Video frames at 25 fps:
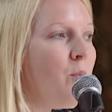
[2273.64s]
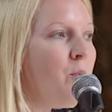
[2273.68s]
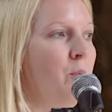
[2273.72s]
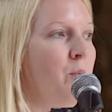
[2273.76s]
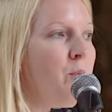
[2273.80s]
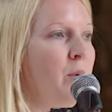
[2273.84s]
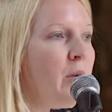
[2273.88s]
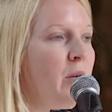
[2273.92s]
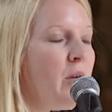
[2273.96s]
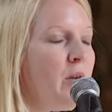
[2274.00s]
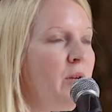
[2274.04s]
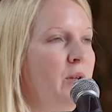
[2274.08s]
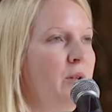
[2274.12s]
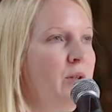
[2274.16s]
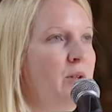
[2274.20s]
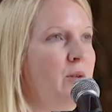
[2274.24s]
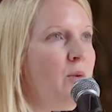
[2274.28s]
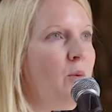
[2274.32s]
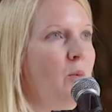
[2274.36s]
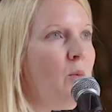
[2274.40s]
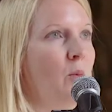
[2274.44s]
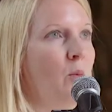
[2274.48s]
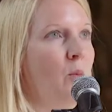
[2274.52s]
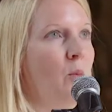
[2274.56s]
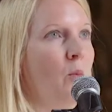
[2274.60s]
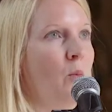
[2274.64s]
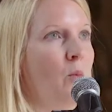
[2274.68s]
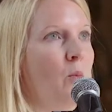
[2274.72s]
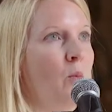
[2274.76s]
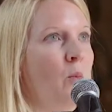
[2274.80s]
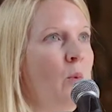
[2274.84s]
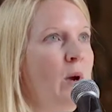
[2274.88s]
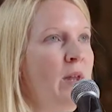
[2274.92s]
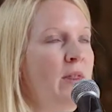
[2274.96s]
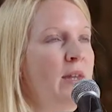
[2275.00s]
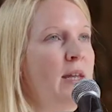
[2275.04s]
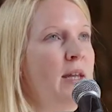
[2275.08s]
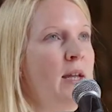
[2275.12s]
because
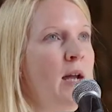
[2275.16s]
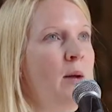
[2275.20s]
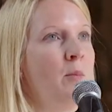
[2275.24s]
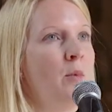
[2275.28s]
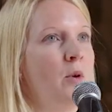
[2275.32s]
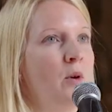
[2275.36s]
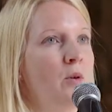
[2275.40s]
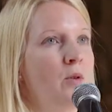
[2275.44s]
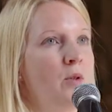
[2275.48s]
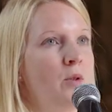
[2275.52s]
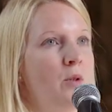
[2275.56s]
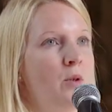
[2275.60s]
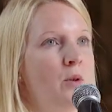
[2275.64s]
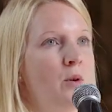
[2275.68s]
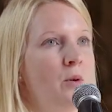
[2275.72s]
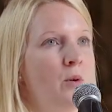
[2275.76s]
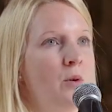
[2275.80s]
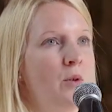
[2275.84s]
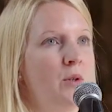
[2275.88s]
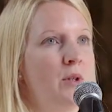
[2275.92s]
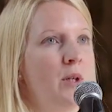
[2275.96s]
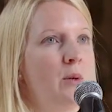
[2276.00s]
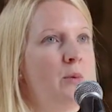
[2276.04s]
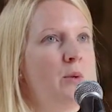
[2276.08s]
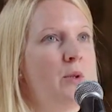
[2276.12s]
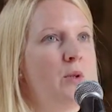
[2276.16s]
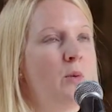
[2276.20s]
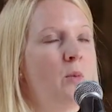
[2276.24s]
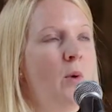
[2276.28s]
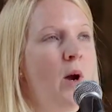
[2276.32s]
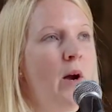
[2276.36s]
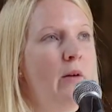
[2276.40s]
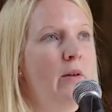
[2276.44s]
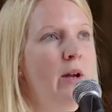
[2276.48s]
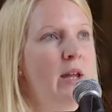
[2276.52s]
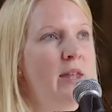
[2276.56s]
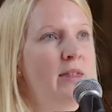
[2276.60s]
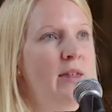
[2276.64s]
when they come along to the course, it was a
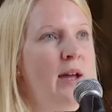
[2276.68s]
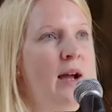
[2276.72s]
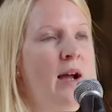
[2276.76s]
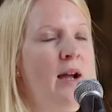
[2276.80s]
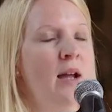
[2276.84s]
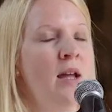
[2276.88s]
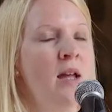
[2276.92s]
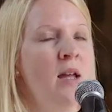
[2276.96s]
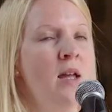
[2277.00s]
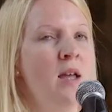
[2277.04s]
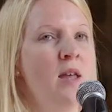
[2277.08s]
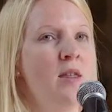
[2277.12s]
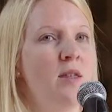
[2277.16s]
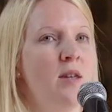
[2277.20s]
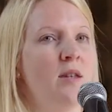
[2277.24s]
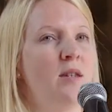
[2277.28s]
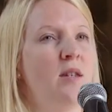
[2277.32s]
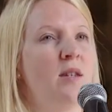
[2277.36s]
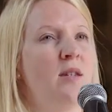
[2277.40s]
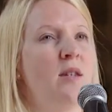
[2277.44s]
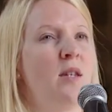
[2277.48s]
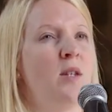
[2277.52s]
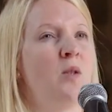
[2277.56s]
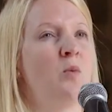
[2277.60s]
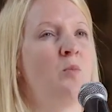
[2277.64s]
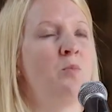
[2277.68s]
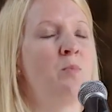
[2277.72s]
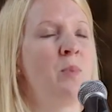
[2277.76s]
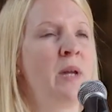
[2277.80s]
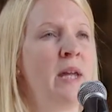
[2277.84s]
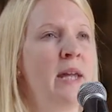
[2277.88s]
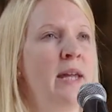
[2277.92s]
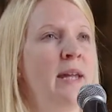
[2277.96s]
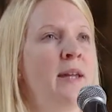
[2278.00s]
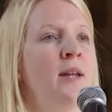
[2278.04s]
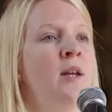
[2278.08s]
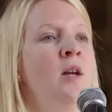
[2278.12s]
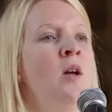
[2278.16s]
worry that this is this
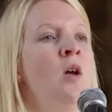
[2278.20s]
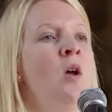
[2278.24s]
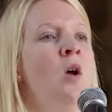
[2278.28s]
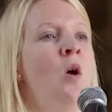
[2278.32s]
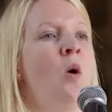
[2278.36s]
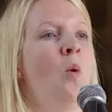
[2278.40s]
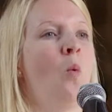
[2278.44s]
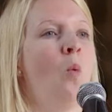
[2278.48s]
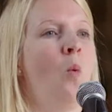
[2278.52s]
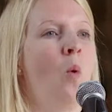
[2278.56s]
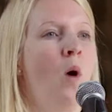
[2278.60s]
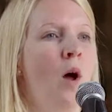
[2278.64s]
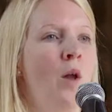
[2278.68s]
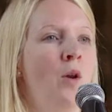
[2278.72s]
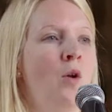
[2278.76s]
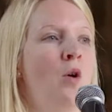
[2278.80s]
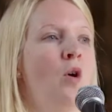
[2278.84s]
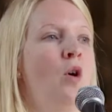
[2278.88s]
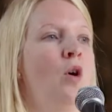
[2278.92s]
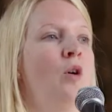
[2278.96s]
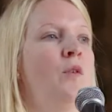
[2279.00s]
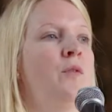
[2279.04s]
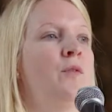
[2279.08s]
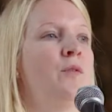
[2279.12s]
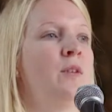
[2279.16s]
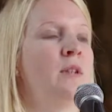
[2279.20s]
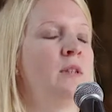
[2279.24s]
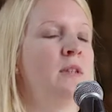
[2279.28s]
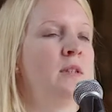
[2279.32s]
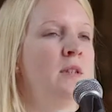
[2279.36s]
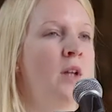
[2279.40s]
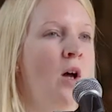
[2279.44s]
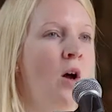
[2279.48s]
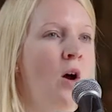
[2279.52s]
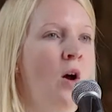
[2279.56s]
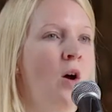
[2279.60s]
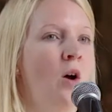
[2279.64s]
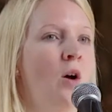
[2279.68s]
big, one-off,
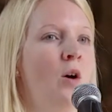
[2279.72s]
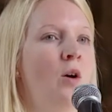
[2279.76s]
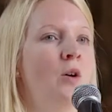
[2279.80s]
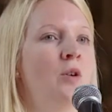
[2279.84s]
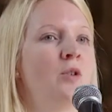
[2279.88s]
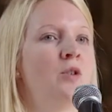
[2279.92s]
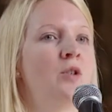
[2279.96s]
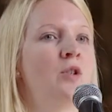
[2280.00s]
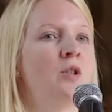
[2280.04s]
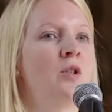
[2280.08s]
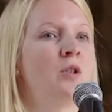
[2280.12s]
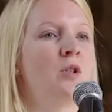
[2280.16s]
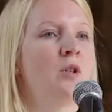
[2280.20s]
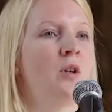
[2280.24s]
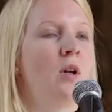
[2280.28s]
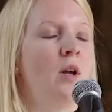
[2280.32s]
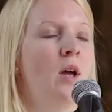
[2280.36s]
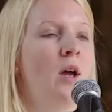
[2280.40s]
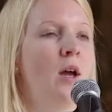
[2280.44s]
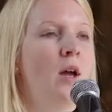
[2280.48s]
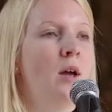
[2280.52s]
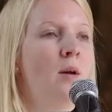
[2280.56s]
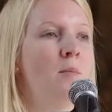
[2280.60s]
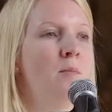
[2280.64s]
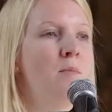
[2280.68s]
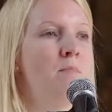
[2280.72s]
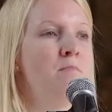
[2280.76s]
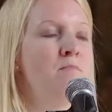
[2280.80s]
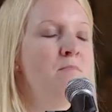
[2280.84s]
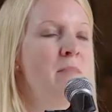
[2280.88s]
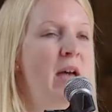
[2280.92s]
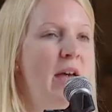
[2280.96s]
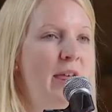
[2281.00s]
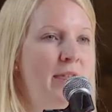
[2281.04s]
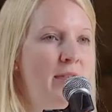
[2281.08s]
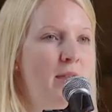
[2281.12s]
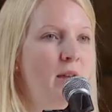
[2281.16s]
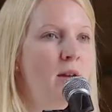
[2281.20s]
large
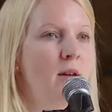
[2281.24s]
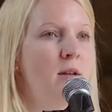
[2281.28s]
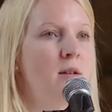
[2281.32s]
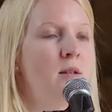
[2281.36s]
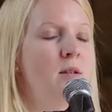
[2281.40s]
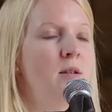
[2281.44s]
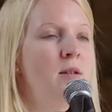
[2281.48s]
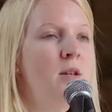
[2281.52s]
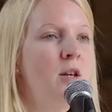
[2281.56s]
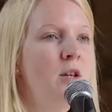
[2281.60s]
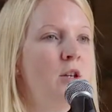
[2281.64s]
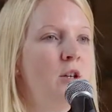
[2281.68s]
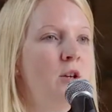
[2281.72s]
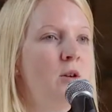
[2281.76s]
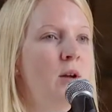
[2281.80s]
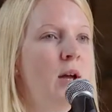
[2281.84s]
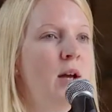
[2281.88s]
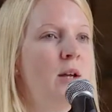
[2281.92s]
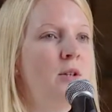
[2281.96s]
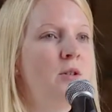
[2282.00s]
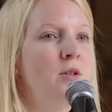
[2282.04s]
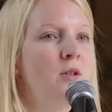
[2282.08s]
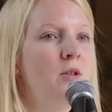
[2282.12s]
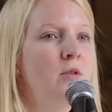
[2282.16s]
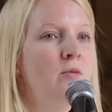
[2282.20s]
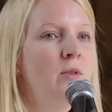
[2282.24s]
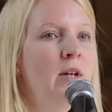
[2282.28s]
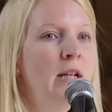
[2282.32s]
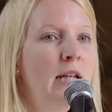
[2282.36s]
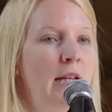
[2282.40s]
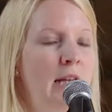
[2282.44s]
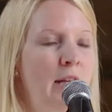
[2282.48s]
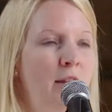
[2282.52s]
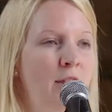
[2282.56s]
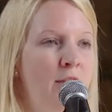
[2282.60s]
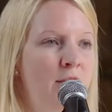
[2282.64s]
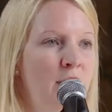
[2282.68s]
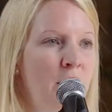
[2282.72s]
method that you had to
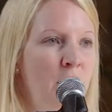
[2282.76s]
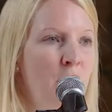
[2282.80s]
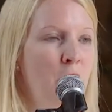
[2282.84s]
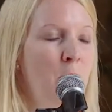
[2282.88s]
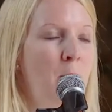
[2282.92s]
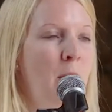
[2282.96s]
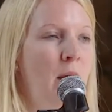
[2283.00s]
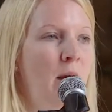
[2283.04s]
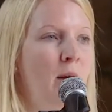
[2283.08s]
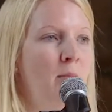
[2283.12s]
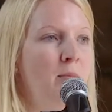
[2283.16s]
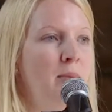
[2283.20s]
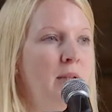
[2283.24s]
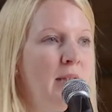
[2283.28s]
really think about and